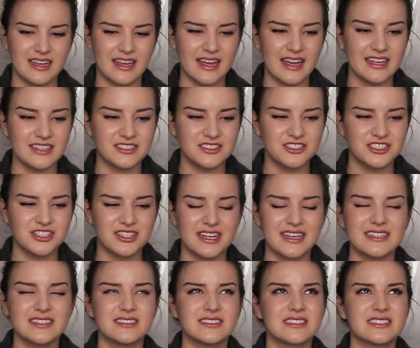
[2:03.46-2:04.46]

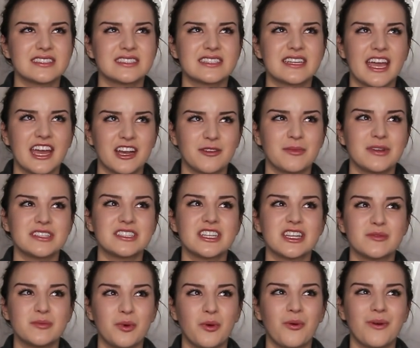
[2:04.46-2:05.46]
it scared me to
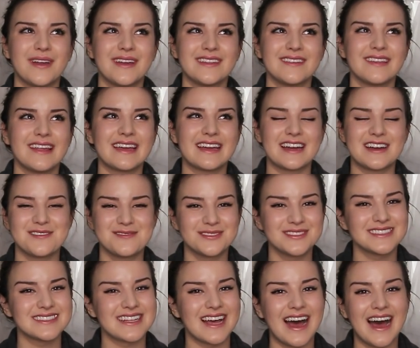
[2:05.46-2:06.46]
the point like
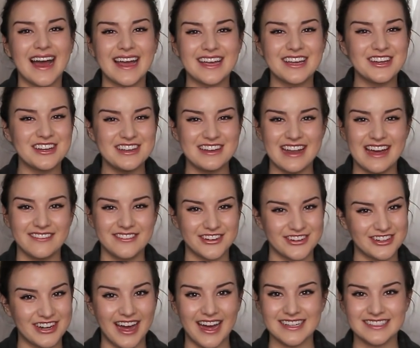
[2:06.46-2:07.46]
I could
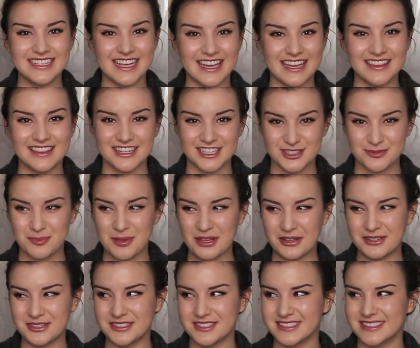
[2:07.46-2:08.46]
never not take these
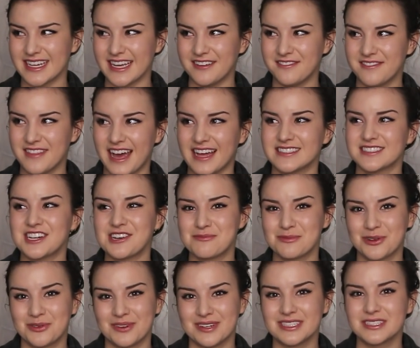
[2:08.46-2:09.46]
pills if that's how
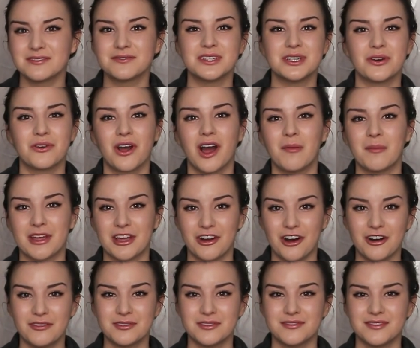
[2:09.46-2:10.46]
I'm going to feel coming
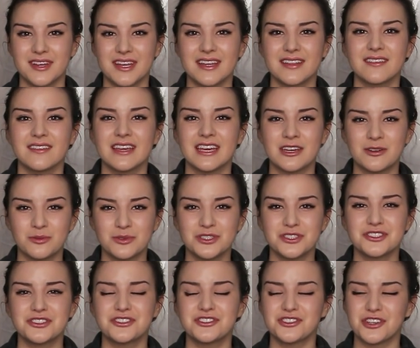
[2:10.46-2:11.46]
off of it. It
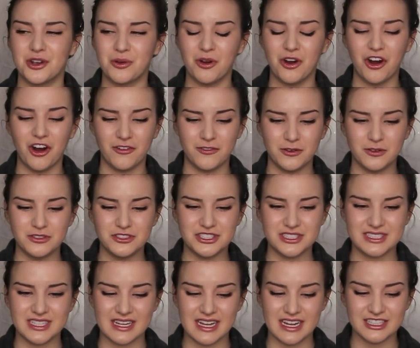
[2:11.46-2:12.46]
was so awful
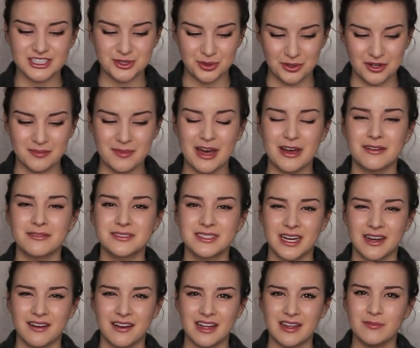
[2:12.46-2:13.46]
just in that short amount of
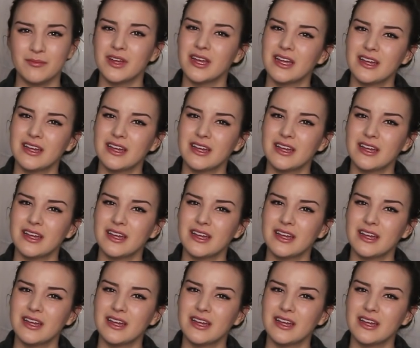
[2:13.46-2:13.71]
time.